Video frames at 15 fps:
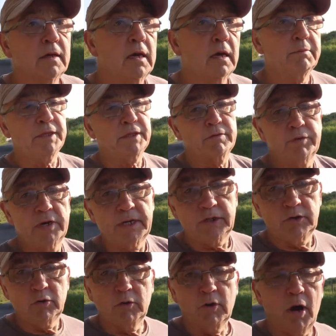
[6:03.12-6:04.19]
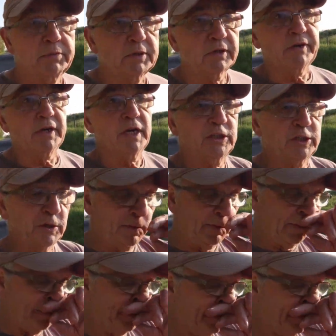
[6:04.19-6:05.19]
I'm at the radio observation